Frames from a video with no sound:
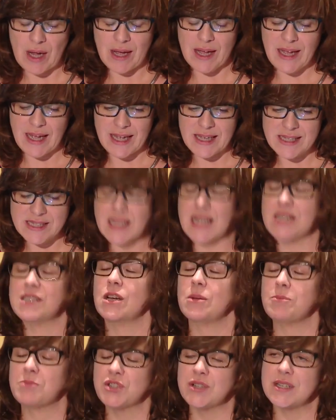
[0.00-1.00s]

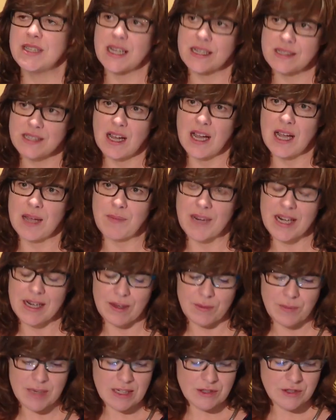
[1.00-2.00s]
set up during that time, and
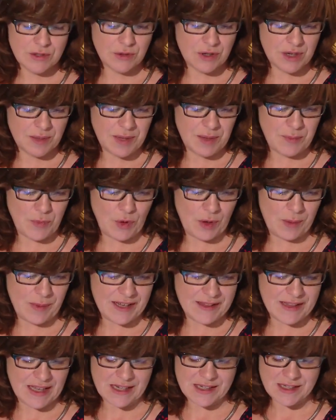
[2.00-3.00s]
I will talk a bit more
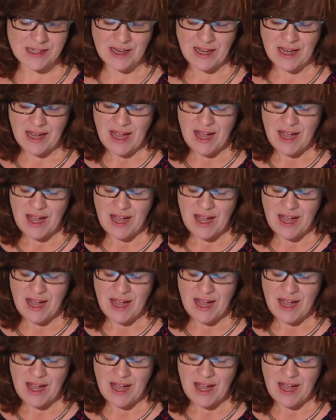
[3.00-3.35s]
about that.